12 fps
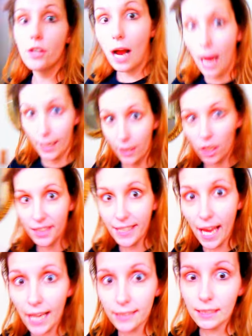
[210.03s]
for eye
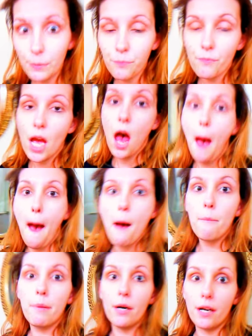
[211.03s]
contact.
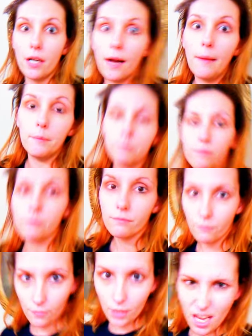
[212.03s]
But um,
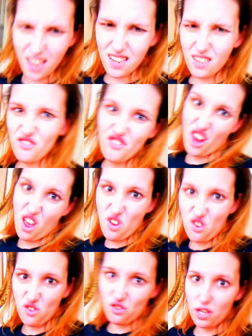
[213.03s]
I don't
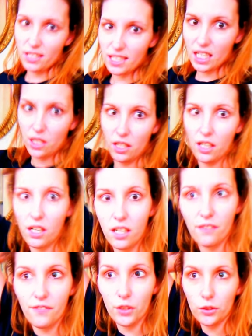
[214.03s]
know. It's kind of
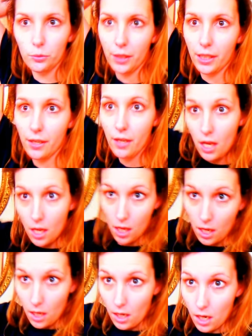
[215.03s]
feels weird.
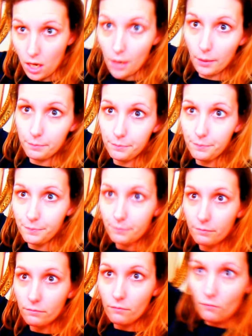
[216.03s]
Um,
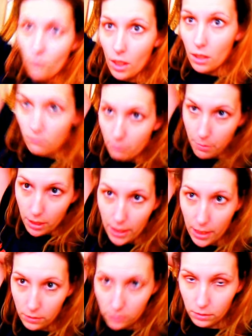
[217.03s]

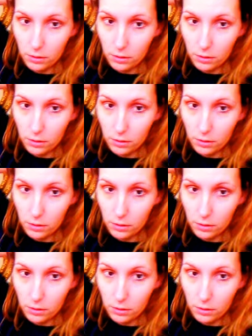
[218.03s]
but